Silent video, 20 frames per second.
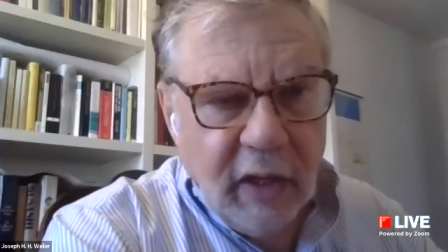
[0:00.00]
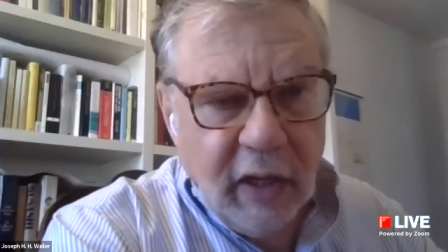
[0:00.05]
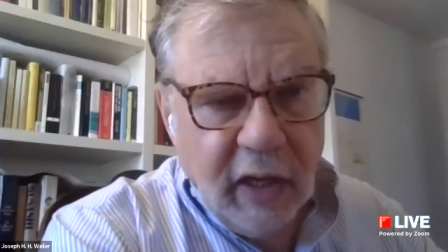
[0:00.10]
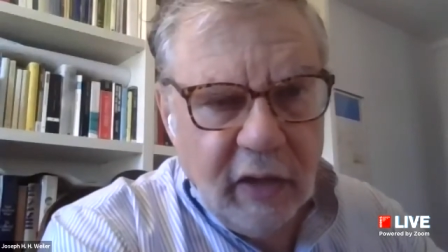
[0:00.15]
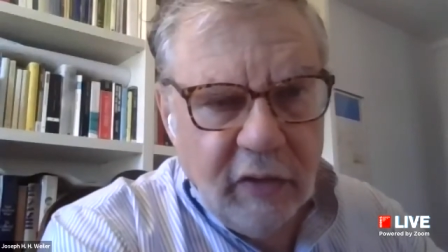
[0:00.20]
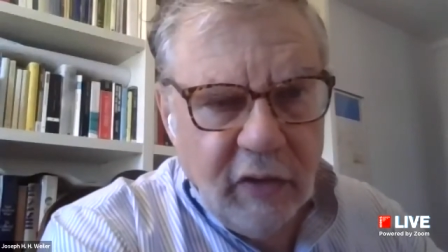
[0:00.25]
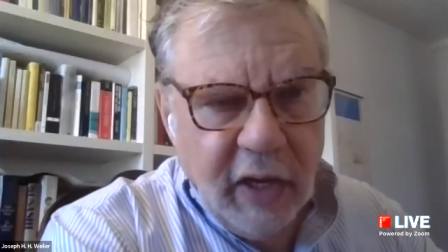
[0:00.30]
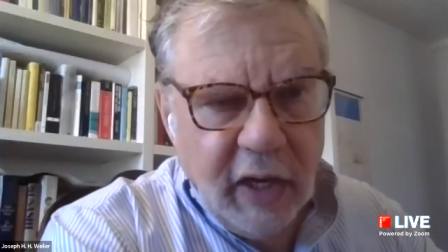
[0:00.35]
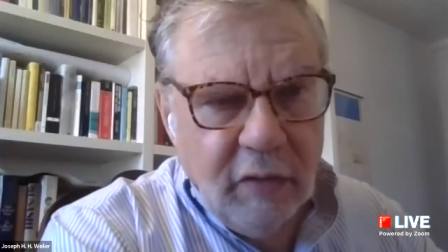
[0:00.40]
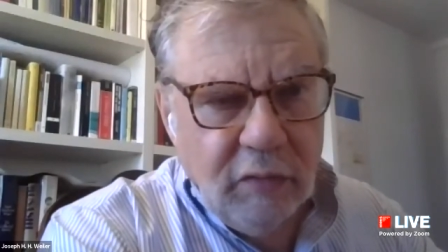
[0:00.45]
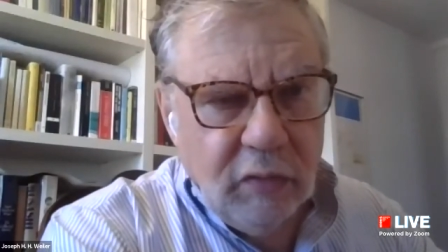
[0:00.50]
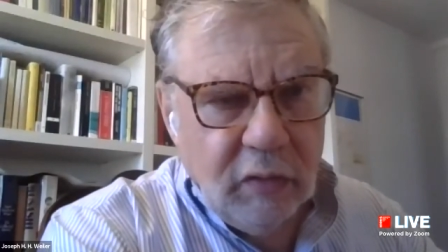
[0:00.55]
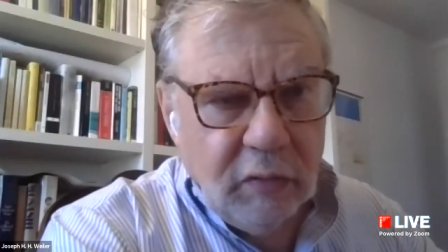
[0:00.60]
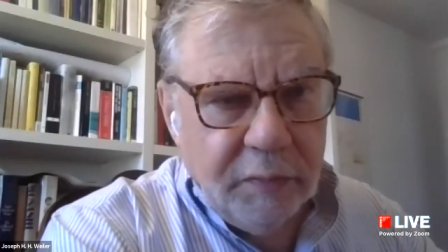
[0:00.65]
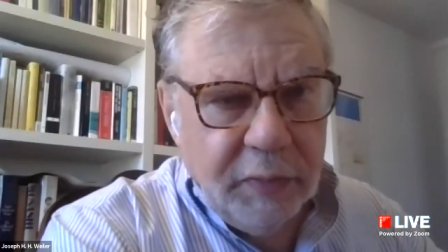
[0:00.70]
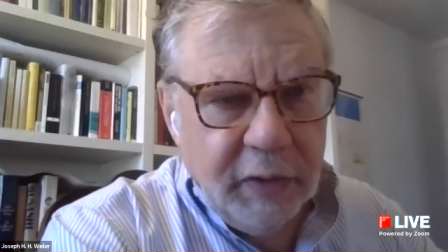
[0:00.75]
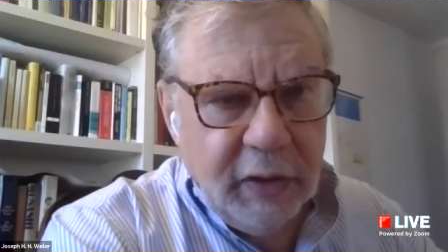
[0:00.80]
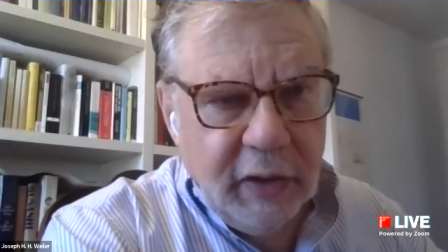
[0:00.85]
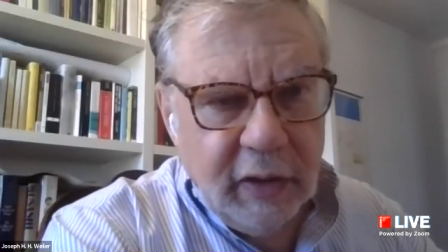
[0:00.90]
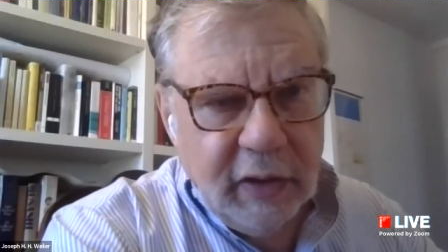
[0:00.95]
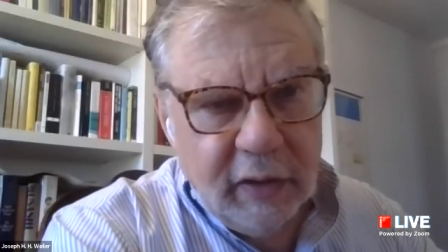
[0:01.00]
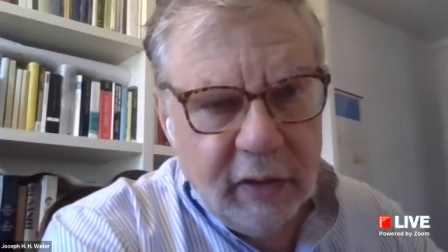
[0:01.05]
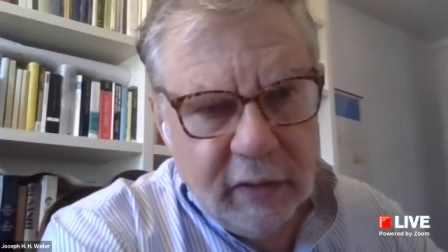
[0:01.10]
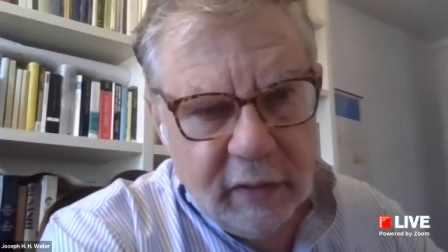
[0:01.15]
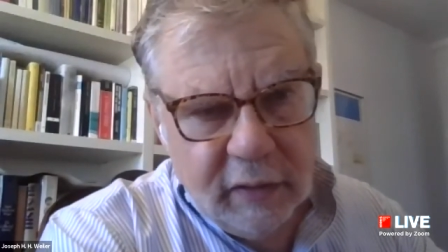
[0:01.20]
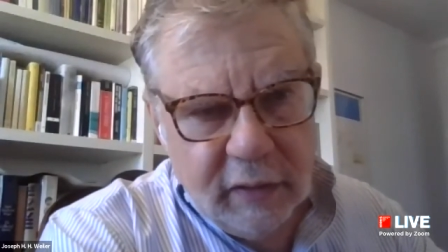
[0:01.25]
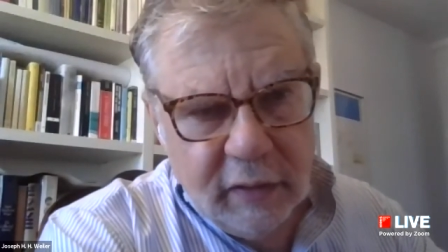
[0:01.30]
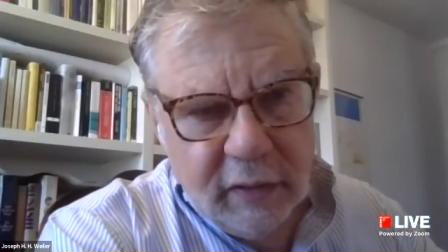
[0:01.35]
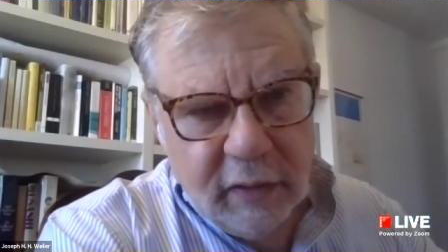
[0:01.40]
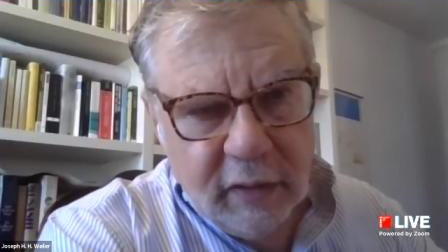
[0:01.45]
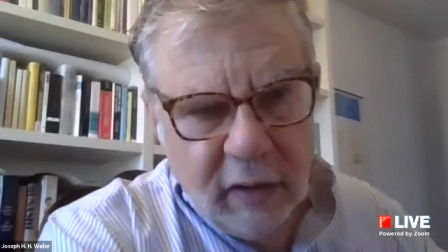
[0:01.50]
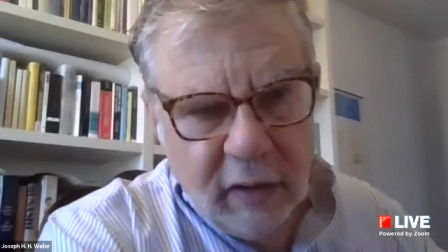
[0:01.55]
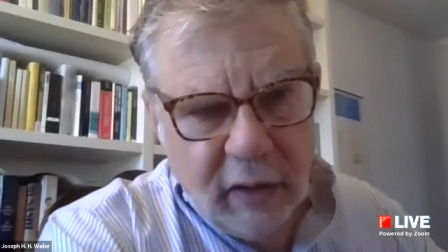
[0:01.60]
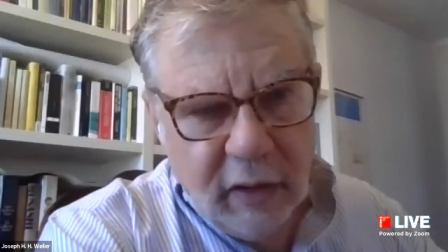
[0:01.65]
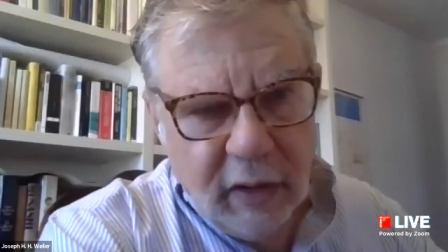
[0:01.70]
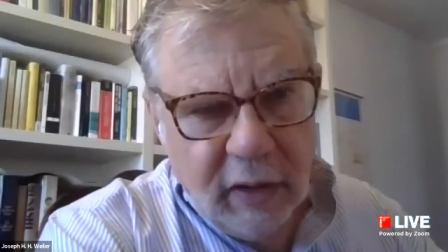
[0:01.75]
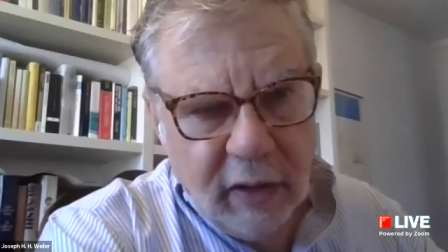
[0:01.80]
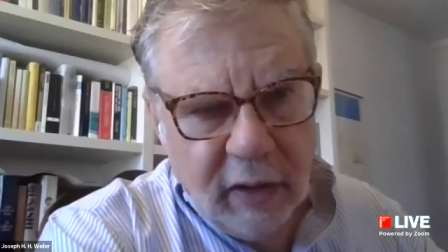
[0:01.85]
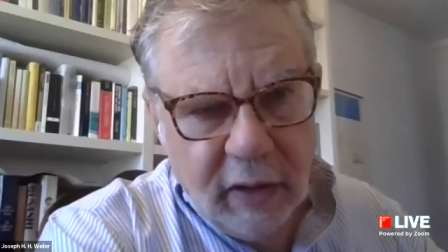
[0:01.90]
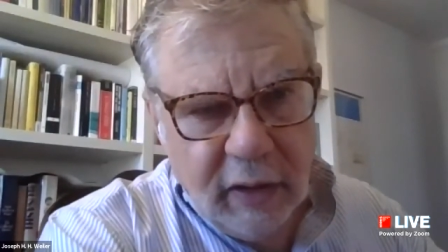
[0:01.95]
and they will be
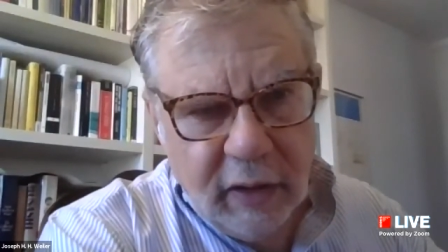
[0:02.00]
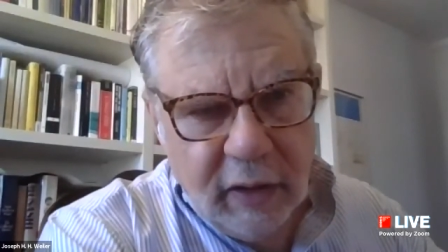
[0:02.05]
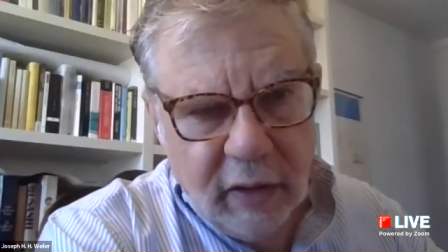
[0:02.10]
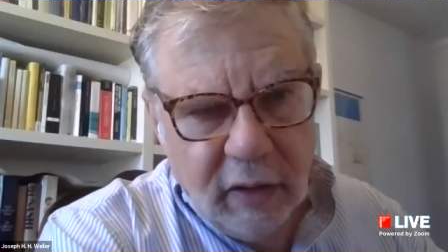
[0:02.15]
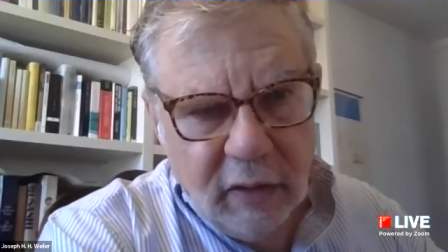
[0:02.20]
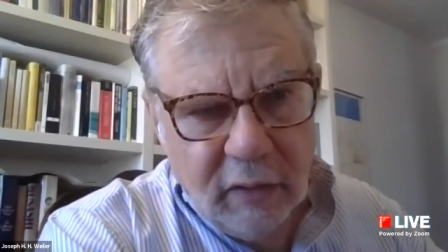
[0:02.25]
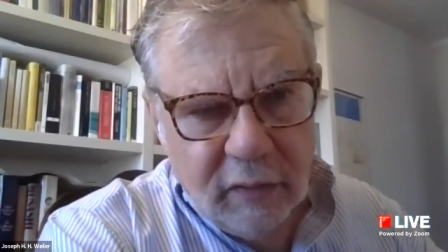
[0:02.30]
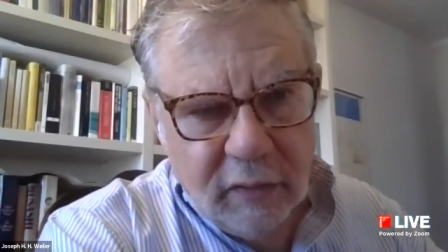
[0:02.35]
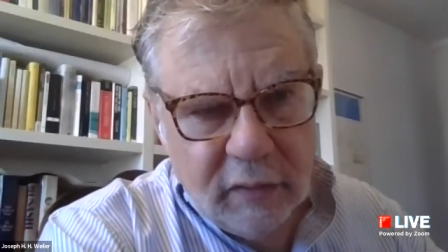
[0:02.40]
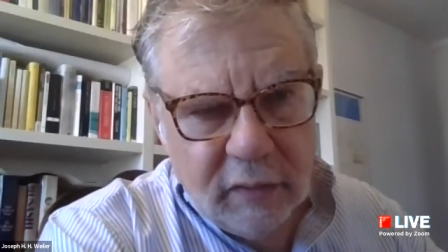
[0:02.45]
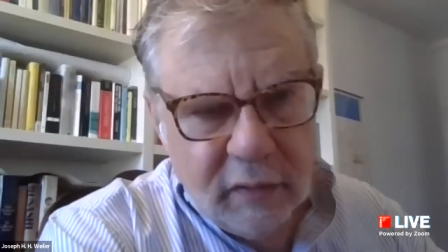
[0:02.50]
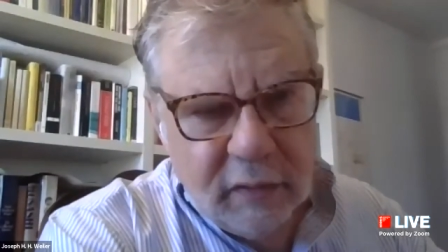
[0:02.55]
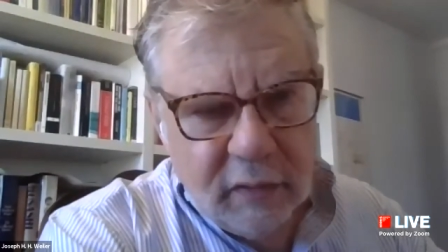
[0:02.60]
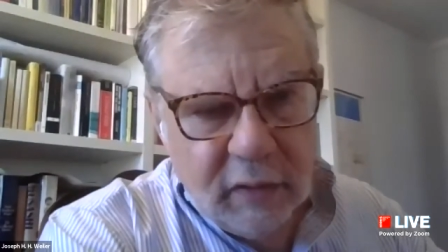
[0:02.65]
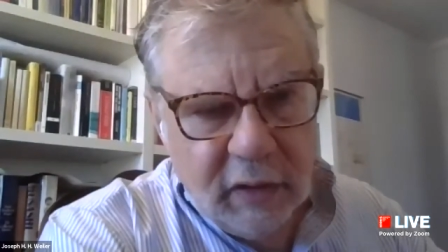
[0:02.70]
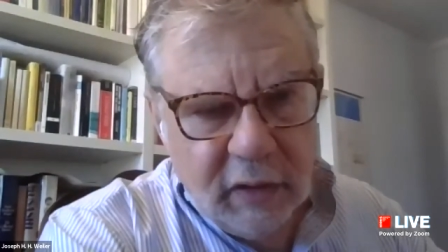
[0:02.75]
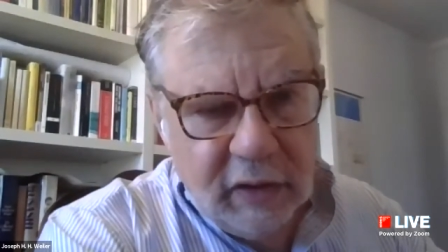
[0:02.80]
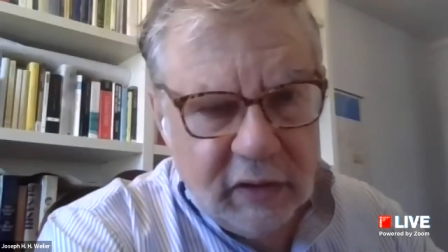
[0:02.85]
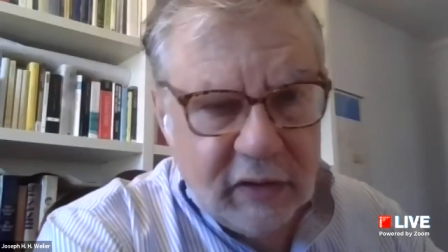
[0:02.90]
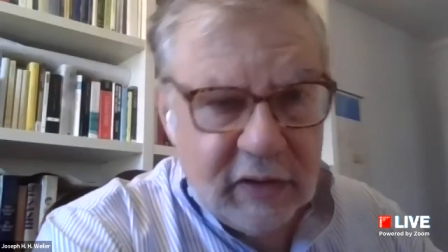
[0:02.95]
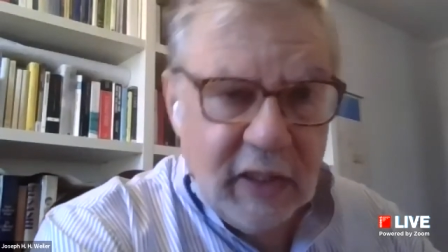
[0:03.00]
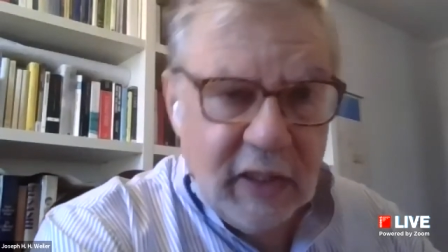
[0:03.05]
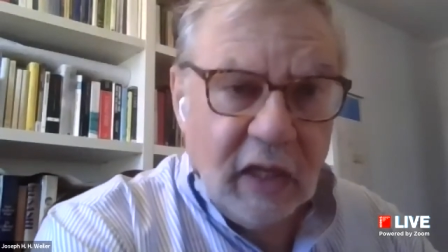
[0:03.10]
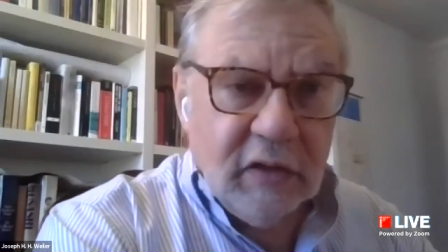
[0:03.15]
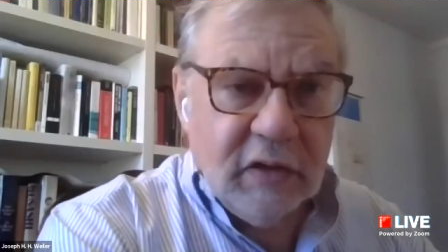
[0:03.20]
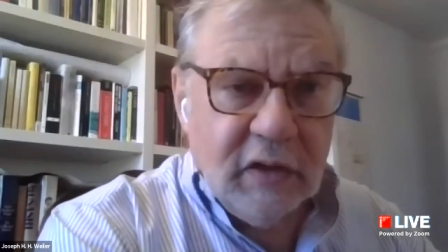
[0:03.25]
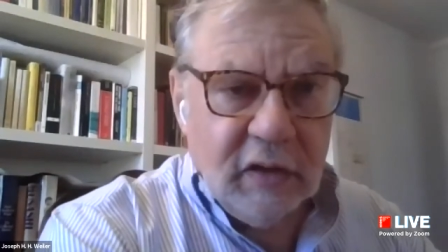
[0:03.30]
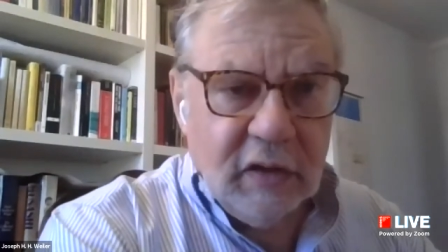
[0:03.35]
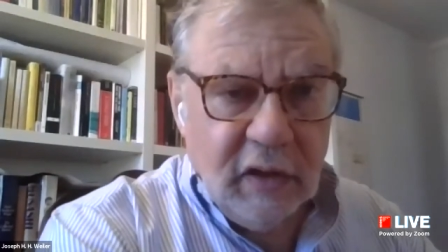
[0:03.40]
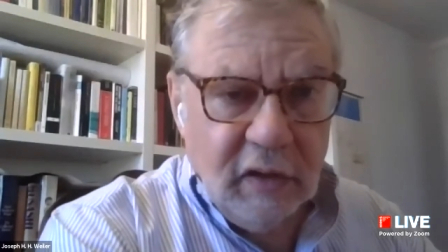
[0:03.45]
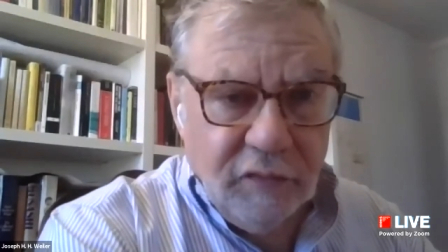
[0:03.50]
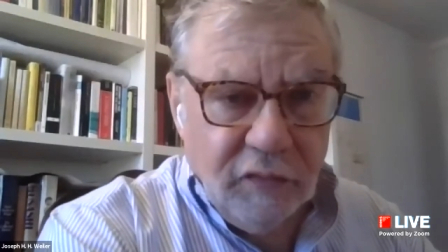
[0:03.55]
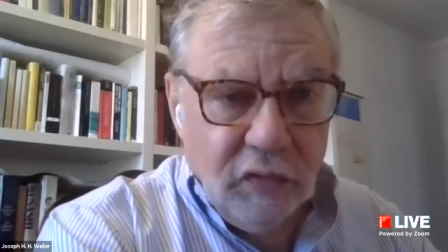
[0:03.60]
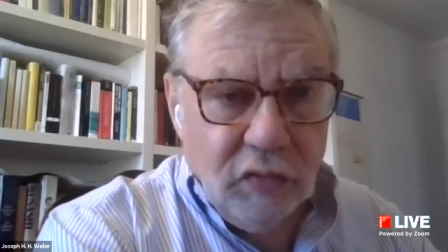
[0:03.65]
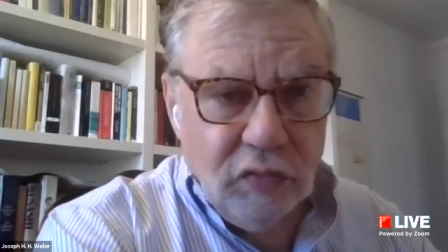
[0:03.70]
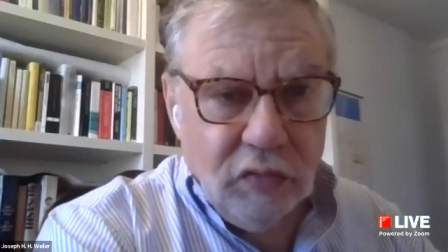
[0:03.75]
uh, insulted if